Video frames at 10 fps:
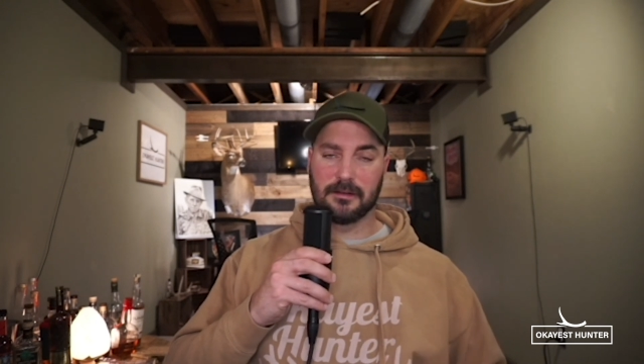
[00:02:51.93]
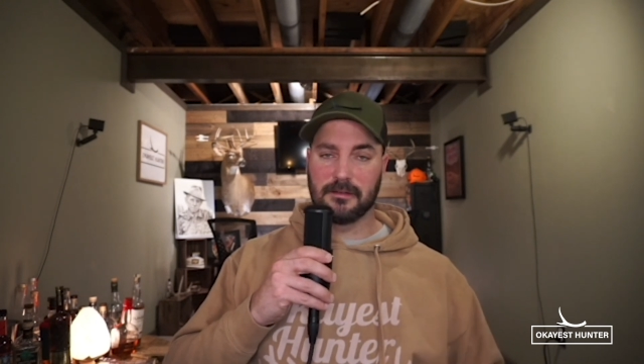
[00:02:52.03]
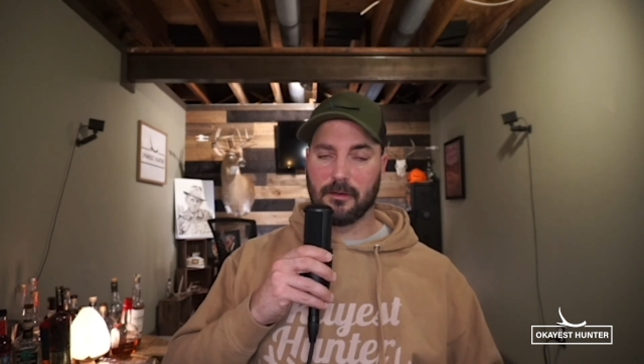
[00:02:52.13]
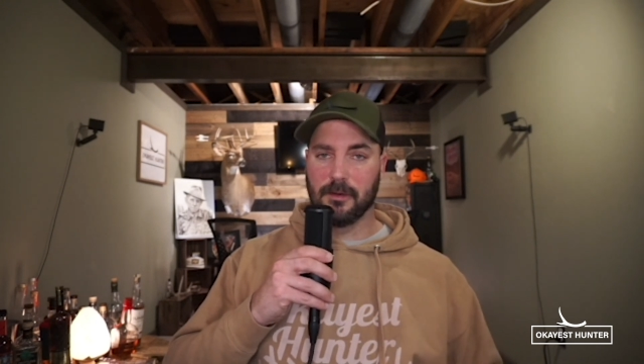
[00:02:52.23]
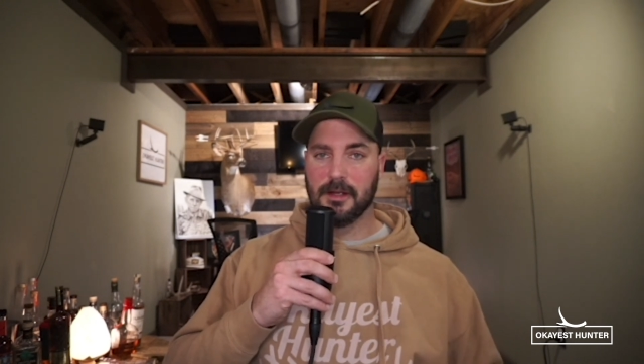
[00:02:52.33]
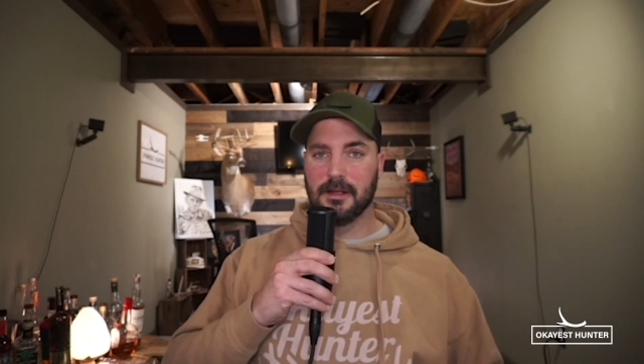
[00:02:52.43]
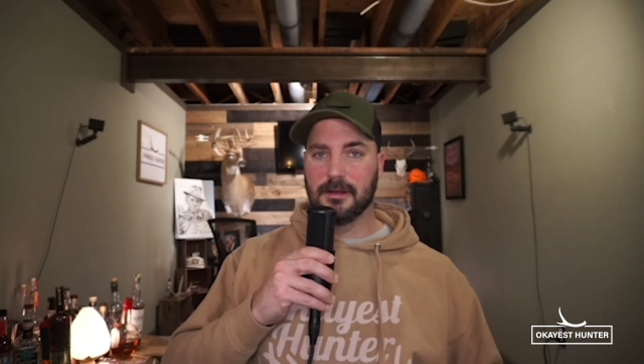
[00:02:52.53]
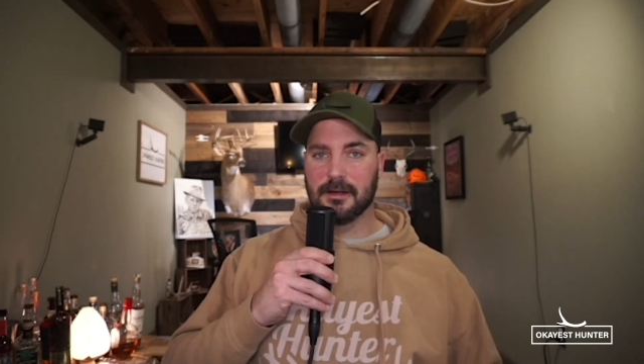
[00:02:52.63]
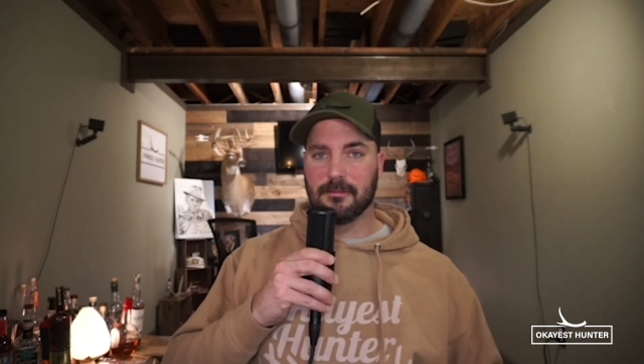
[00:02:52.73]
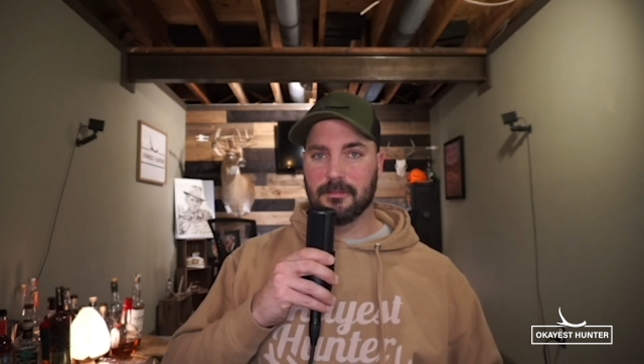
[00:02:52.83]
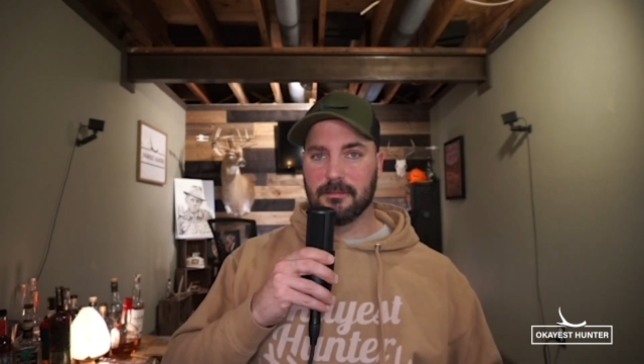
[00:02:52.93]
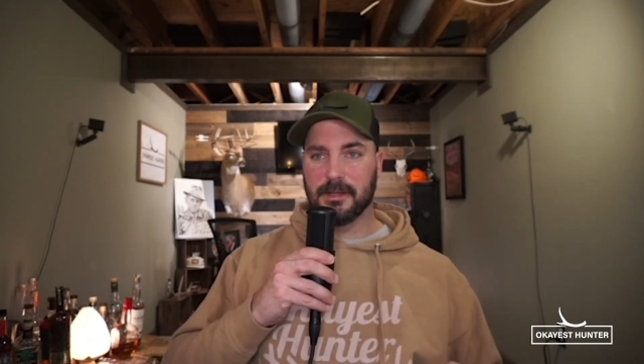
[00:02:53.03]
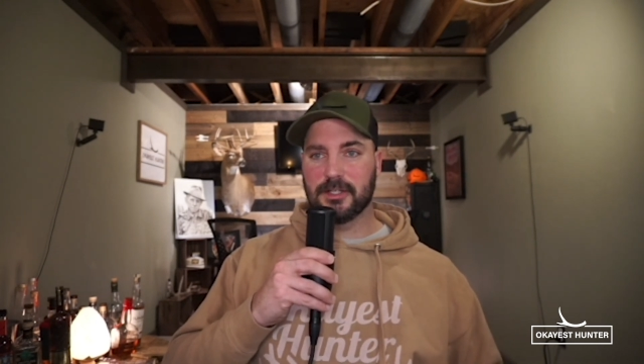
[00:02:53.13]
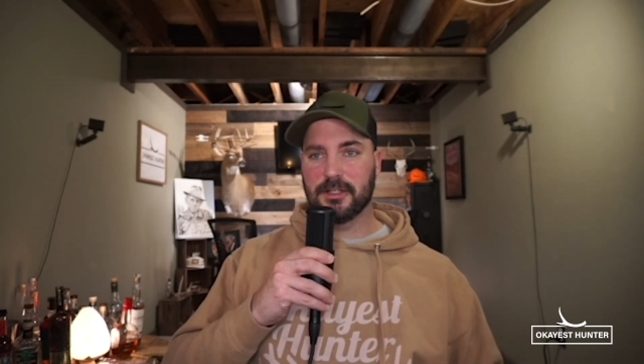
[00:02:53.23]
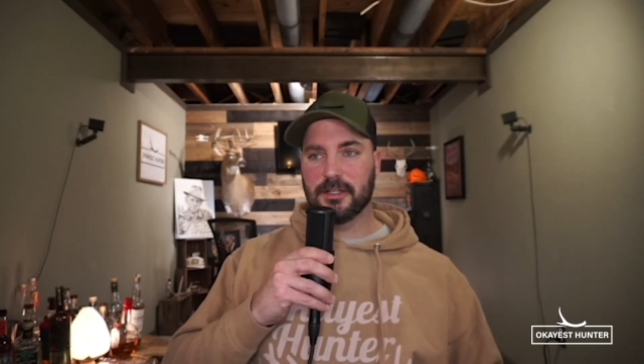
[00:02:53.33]
So
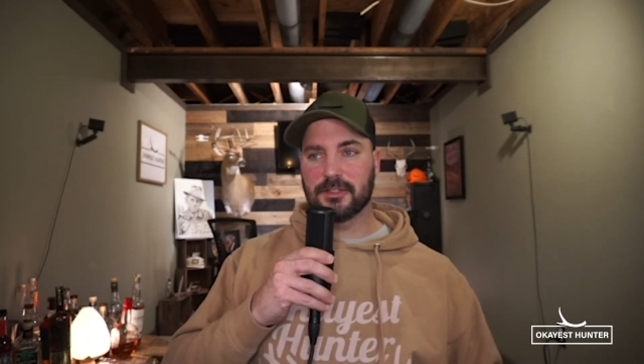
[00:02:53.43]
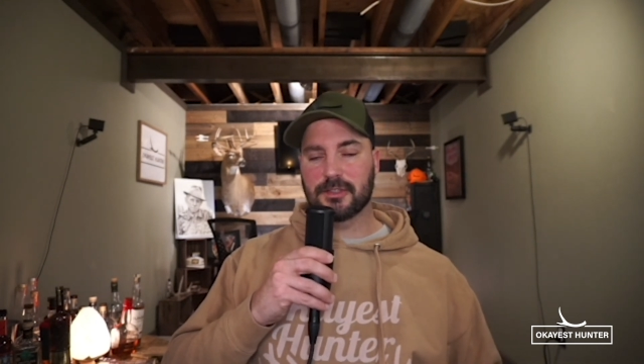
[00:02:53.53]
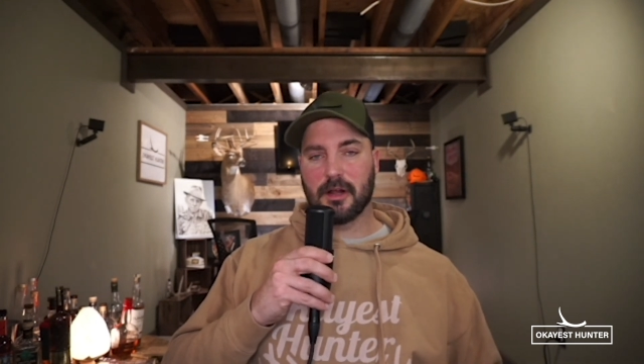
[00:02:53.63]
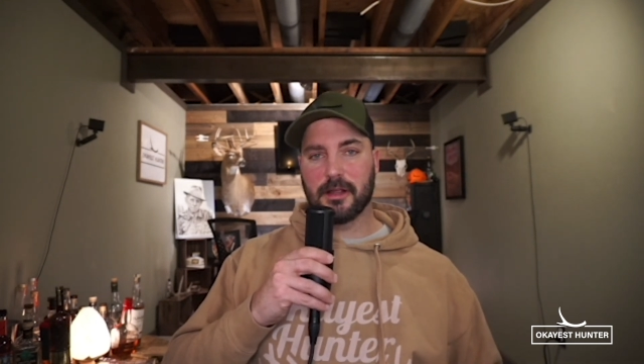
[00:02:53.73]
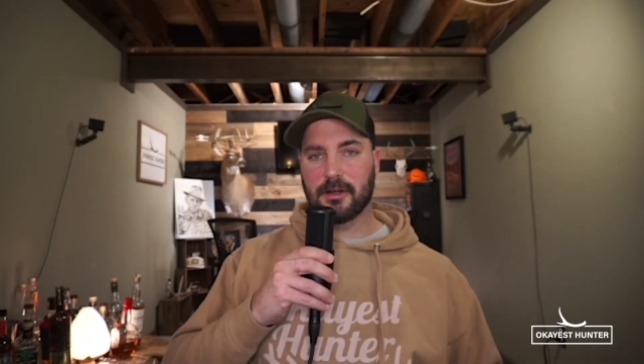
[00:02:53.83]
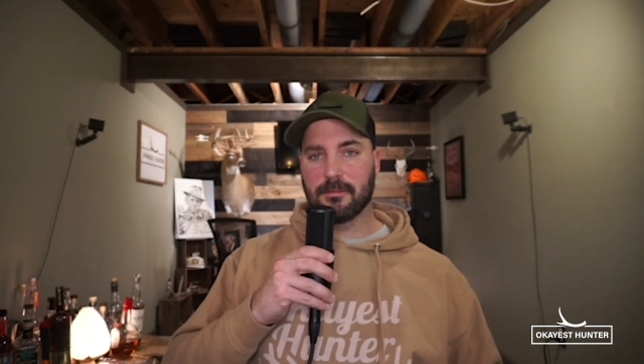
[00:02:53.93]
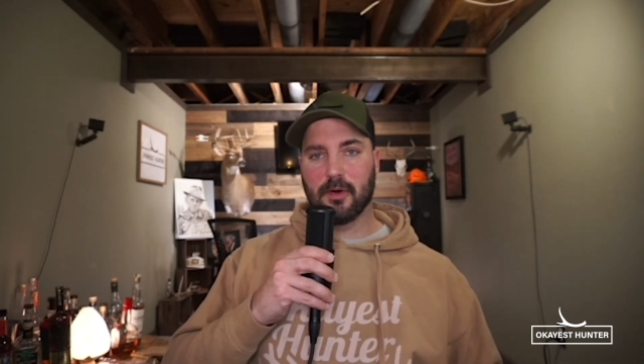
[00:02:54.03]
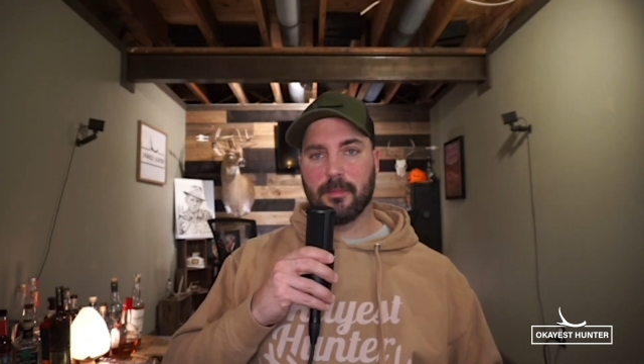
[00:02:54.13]
make sure you're drawing your bow